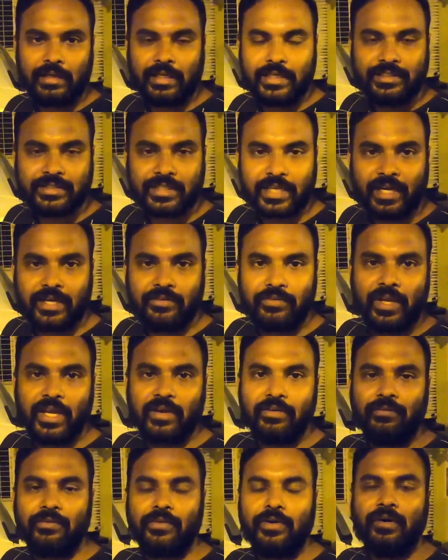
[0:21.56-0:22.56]
inside we
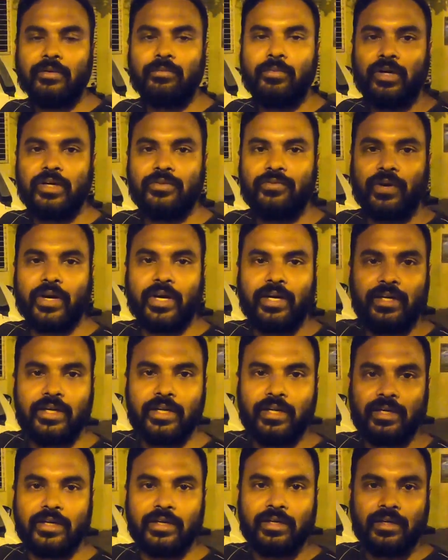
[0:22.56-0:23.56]
have modified
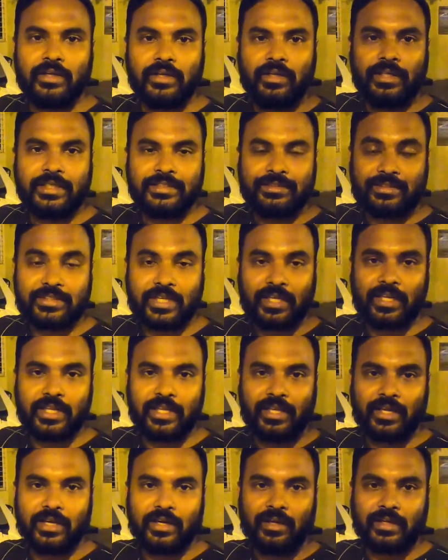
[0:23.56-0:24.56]

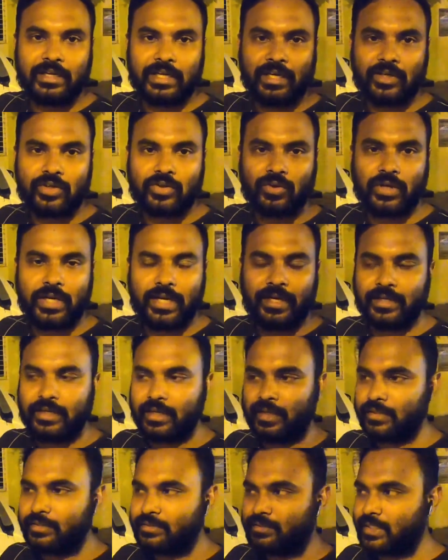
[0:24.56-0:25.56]
steering control
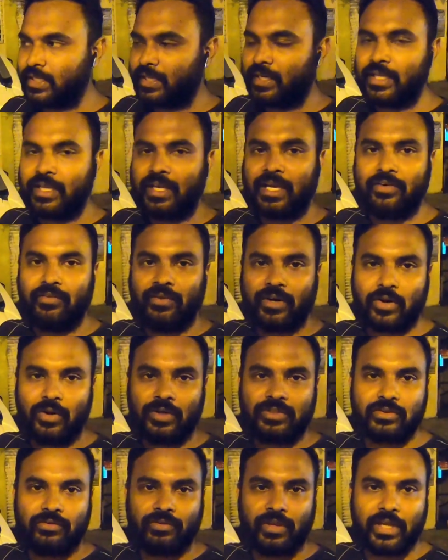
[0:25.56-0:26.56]
and steering cover
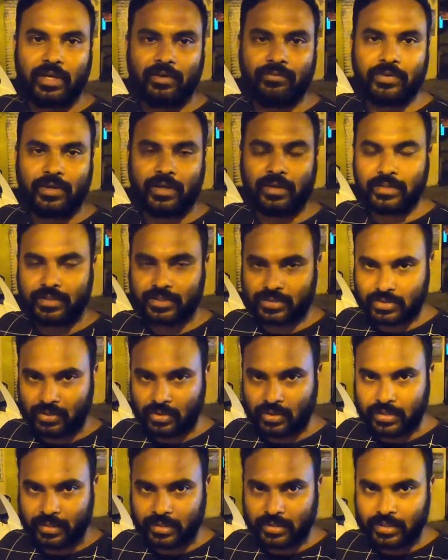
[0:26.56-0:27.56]
also we have
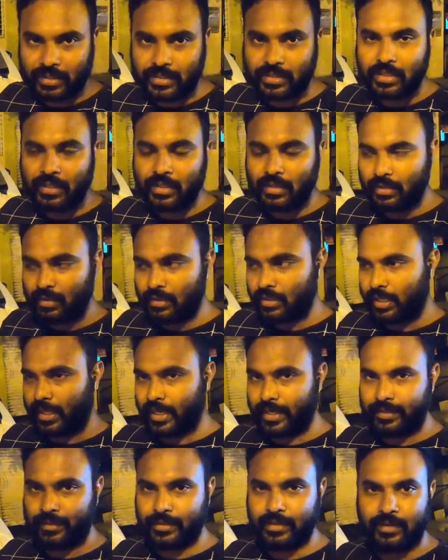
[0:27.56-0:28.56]
installed in it,
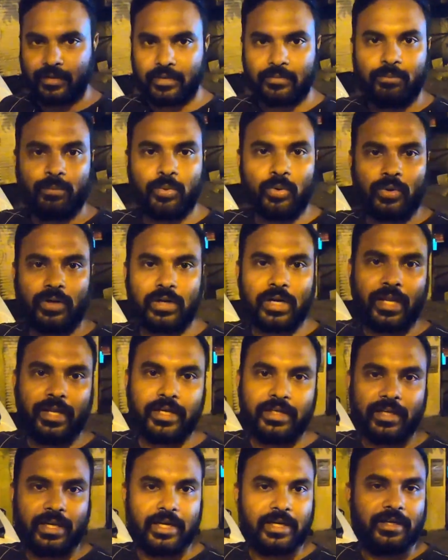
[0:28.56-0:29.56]
and boot
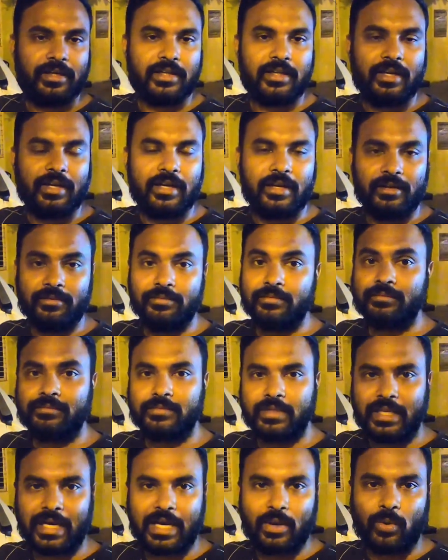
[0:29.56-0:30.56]
light and
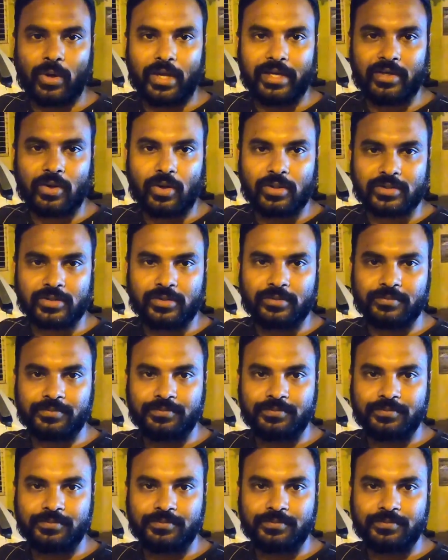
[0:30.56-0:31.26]
glove light also.